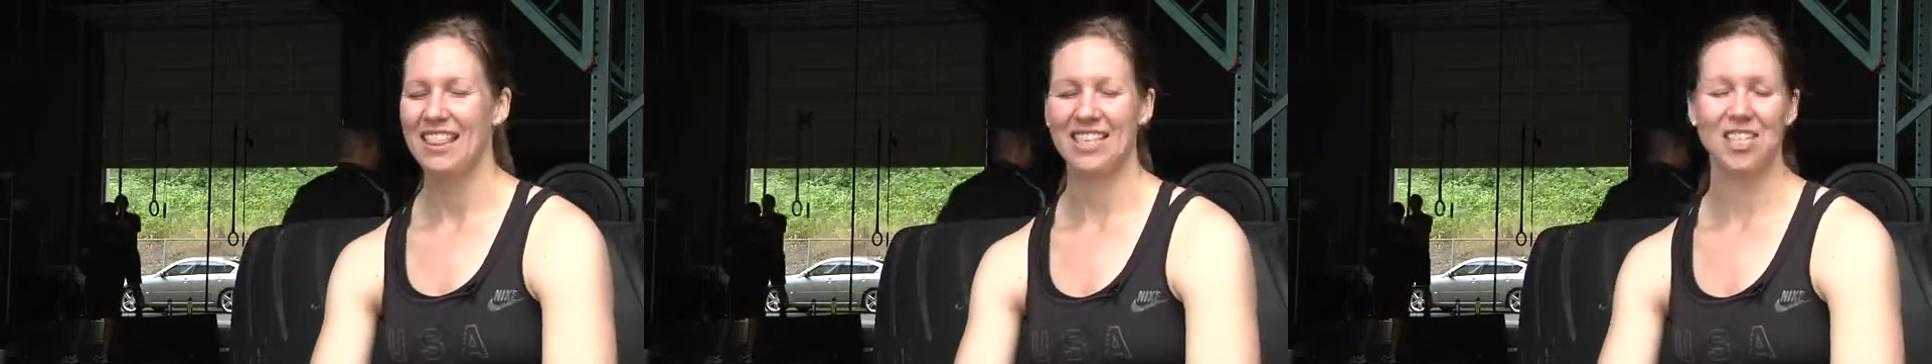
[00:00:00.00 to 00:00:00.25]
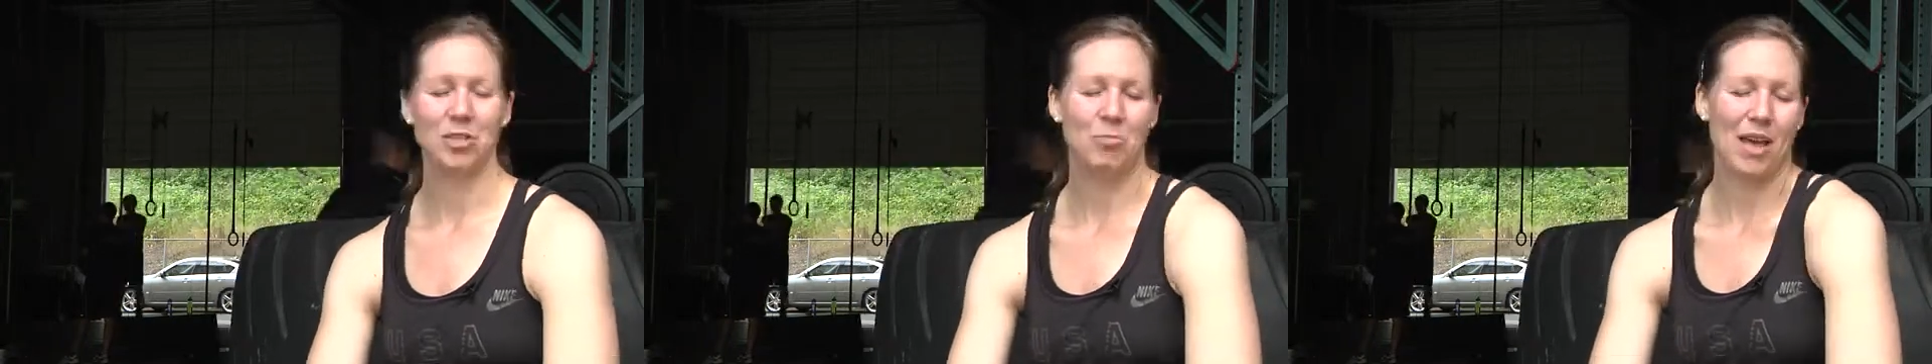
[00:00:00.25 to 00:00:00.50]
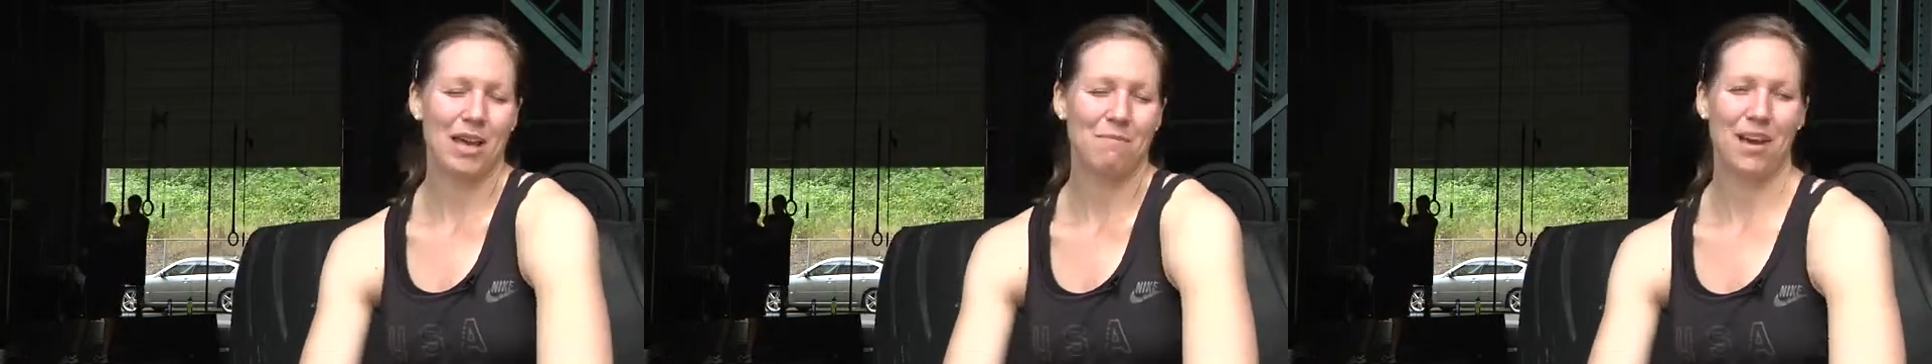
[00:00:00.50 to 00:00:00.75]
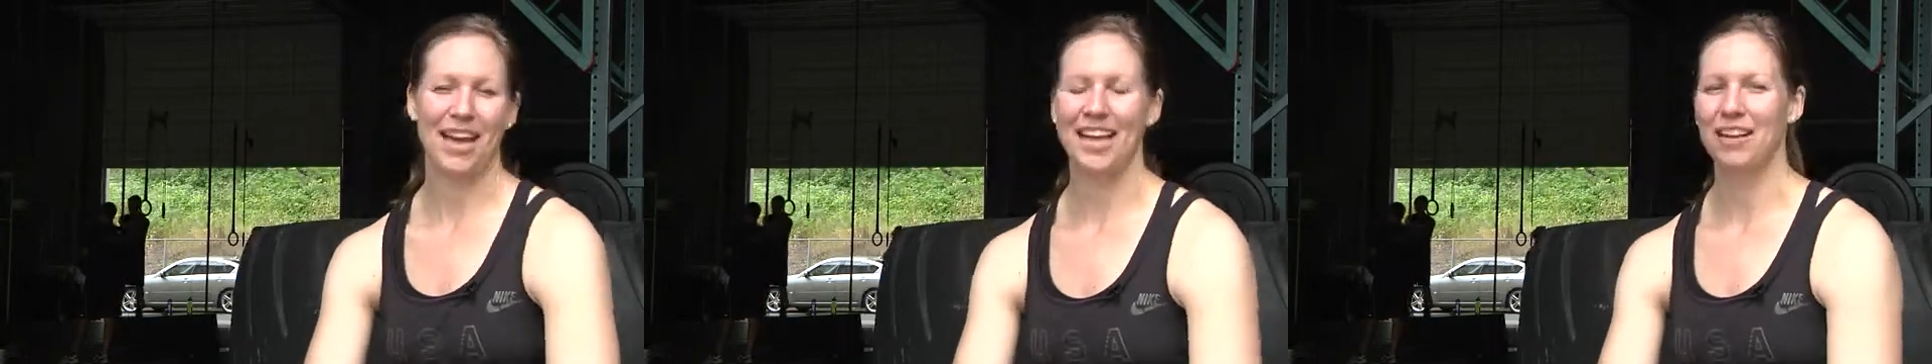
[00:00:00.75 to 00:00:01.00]
this has
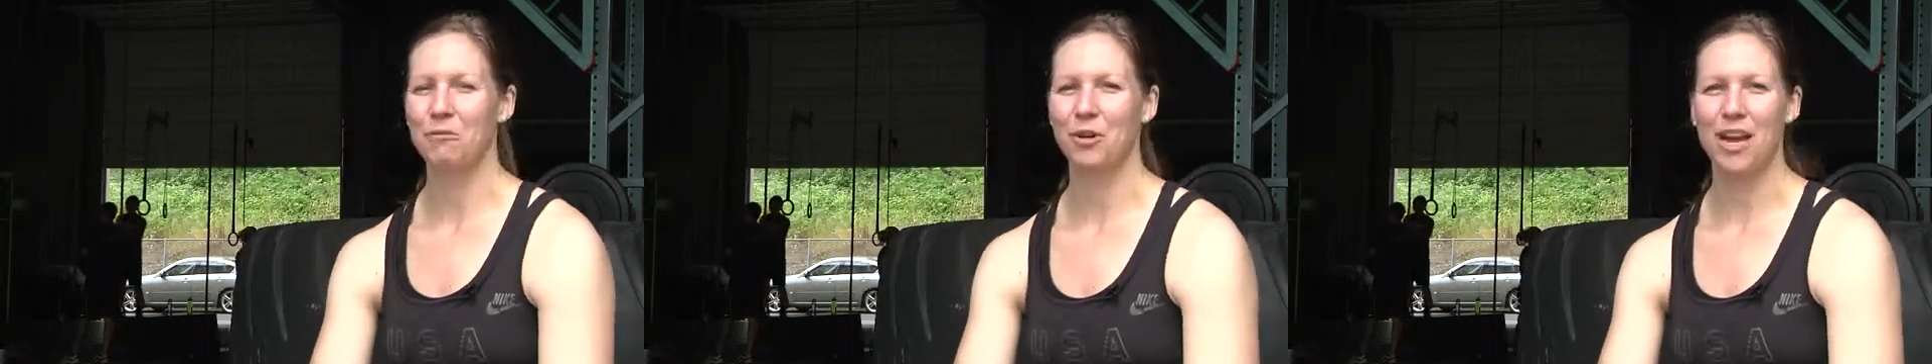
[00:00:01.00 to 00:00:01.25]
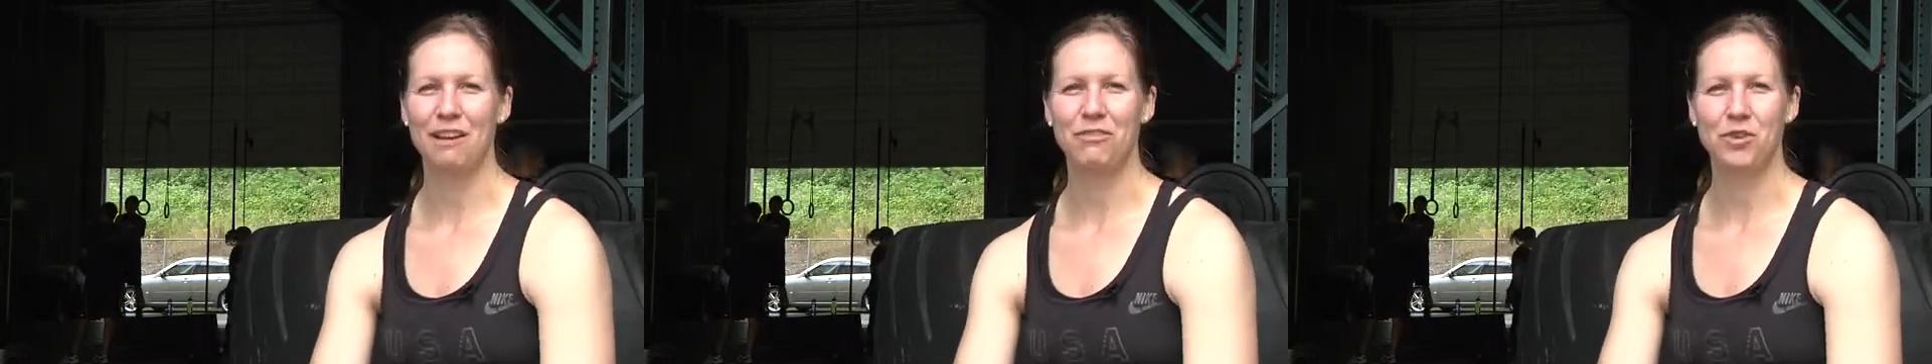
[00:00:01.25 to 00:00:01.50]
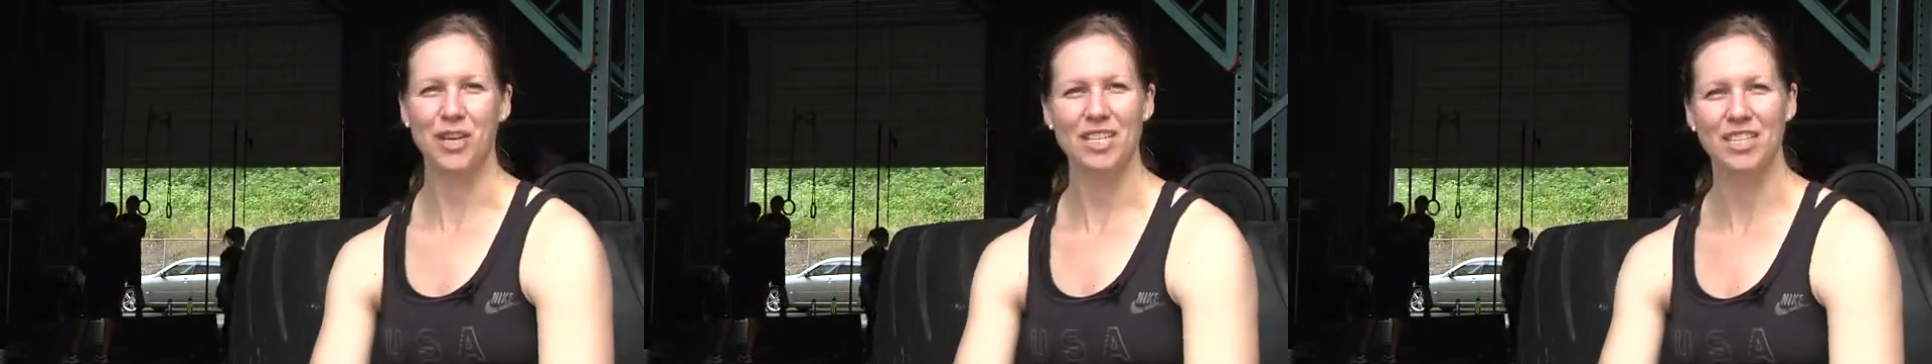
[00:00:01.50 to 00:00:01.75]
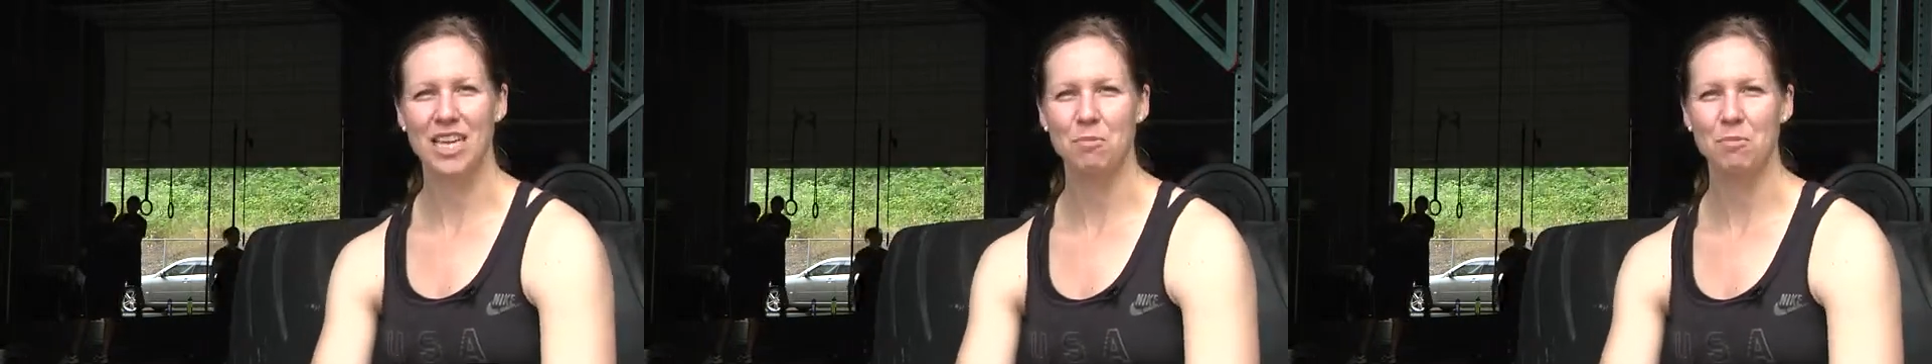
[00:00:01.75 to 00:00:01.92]
been my workout of choice,